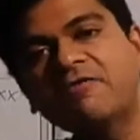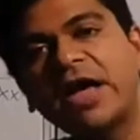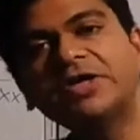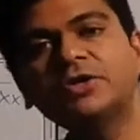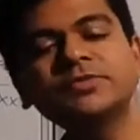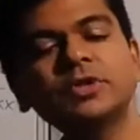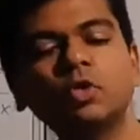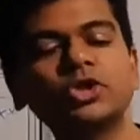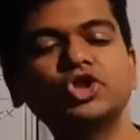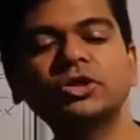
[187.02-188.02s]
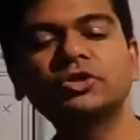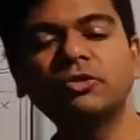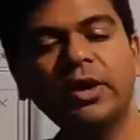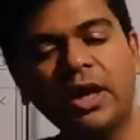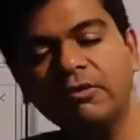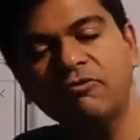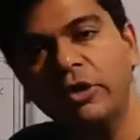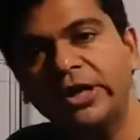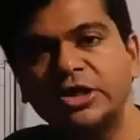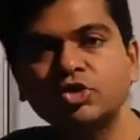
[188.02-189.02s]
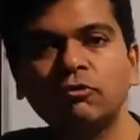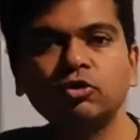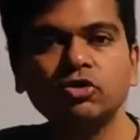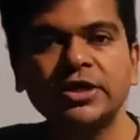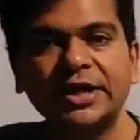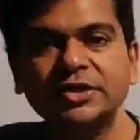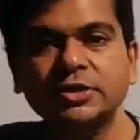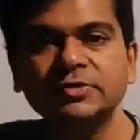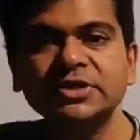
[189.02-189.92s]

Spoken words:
items in question 3, and for each of those items,